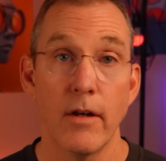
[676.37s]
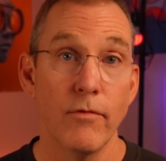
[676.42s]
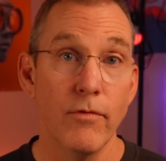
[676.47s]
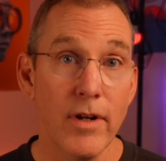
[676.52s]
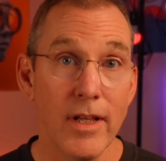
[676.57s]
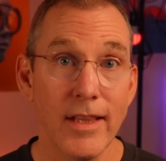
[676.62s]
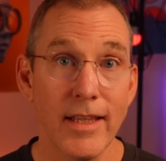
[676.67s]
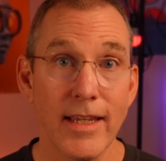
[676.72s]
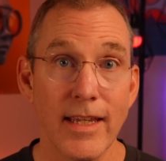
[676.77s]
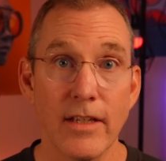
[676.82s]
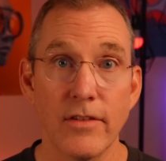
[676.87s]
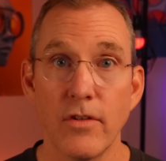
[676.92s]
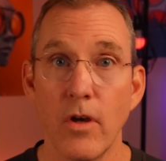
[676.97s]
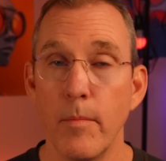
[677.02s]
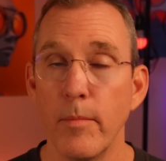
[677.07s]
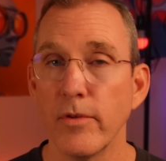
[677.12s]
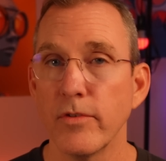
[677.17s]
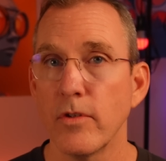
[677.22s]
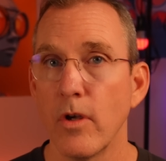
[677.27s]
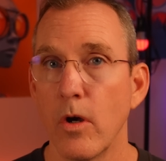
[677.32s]
And really, it's
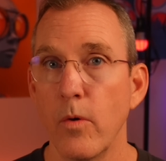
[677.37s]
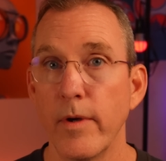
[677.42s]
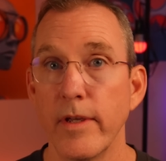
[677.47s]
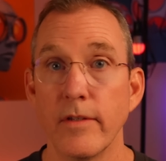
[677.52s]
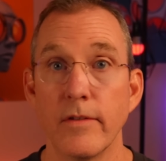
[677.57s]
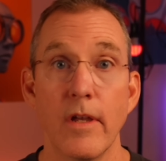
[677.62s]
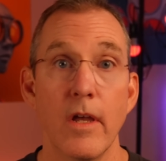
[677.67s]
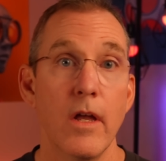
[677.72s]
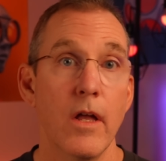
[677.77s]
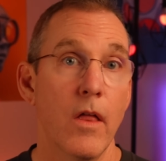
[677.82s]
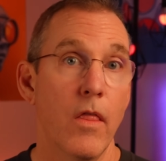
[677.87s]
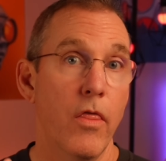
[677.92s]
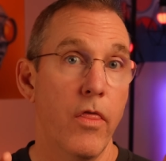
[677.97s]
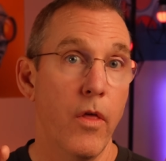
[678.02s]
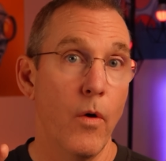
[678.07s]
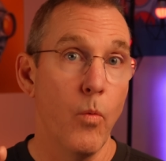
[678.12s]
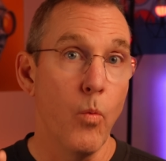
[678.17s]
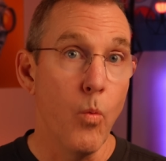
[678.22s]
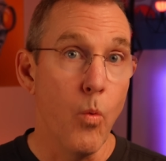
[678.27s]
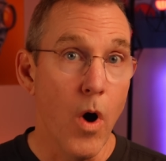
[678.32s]
almost always
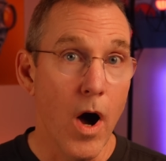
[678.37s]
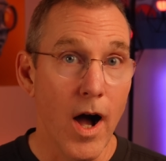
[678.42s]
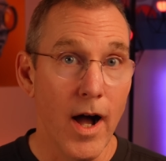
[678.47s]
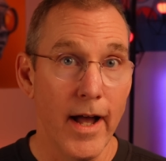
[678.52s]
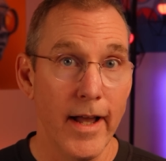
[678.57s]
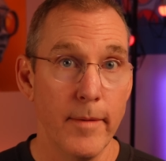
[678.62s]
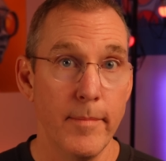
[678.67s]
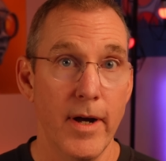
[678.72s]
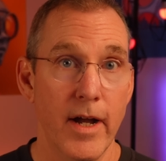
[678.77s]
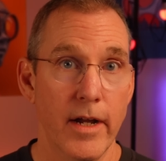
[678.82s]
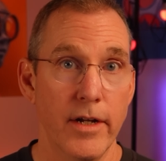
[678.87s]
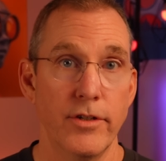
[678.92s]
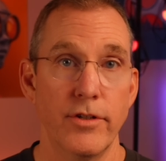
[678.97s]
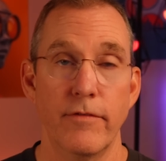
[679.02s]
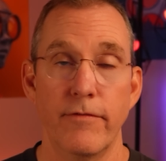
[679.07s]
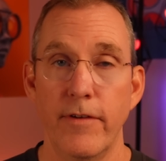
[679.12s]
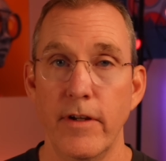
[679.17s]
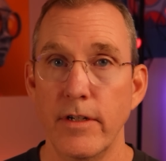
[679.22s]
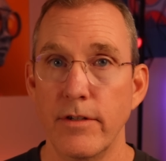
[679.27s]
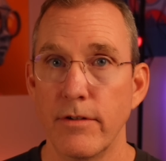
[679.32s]
the why behind
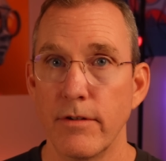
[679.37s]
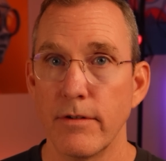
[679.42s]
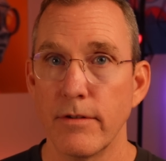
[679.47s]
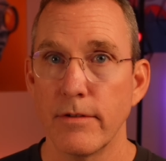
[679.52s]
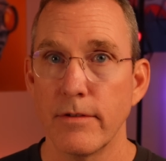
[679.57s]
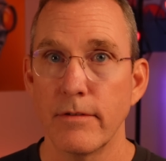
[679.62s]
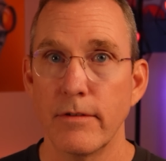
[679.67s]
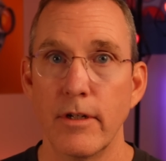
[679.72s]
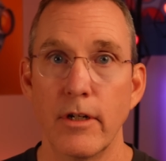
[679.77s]
your features.